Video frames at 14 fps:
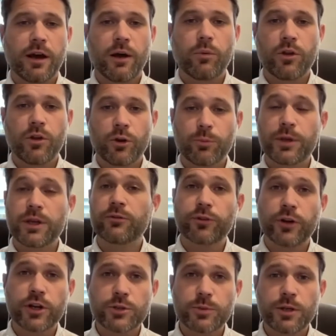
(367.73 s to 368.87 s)
whether it be
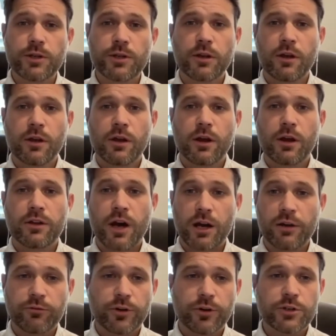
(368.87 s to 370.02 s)
infringement,
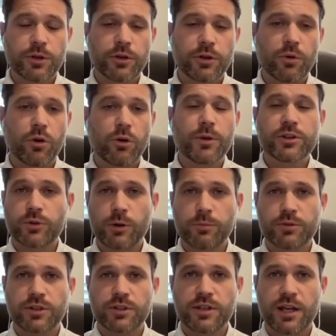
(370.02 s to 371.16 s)
non-infringement, or
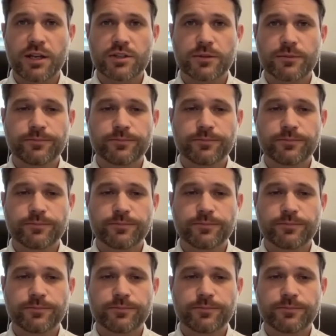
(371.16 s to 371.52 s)
misrepresentation.